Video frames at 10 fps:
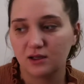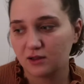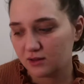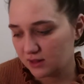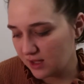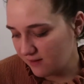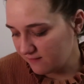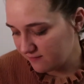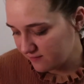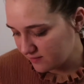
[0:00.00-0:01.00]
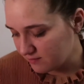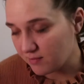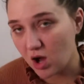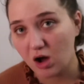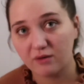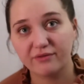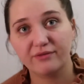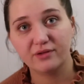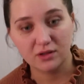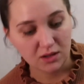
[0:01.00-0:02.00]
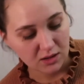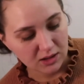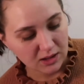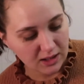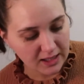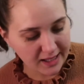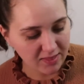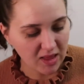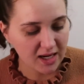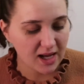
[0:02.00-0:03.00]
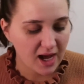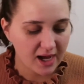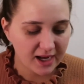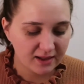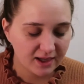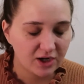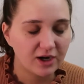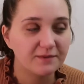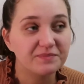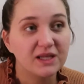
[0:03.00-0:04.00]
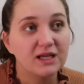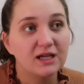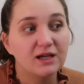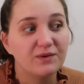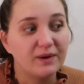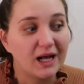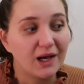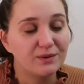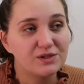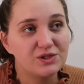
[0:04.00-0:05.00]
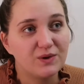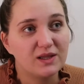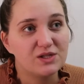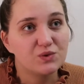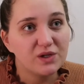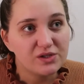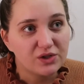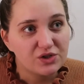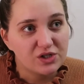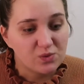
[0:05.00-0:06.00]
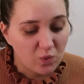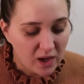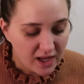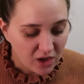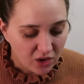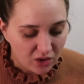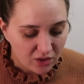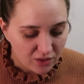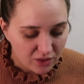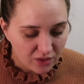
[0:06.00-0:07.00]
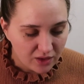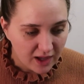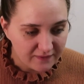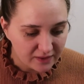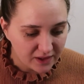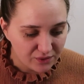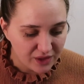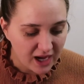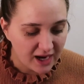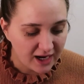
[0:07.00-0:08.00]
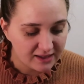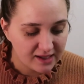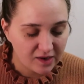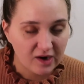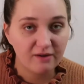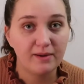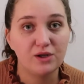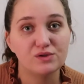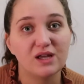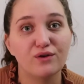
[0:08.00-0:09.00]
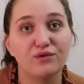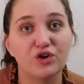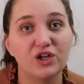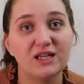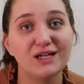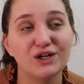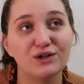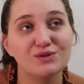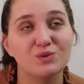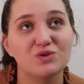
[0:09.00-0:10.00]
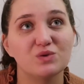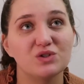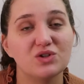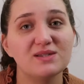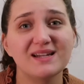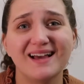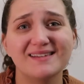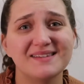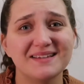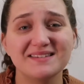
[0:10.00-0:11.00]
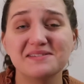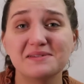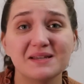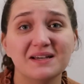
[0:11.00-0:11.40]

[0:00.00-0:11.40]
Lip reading: Love mauve. And then a highlighter. When I was doing this research as well, I found out the highlighter I've been using for years, which was just an Essence